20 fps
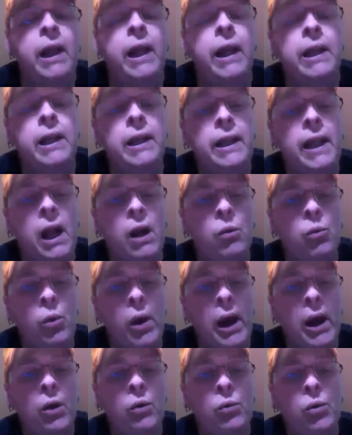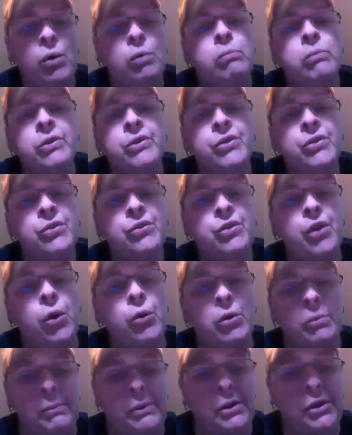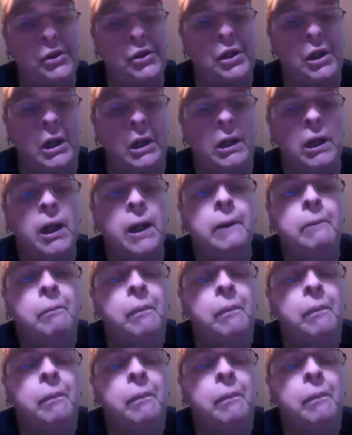and in that rec room was a soda machine.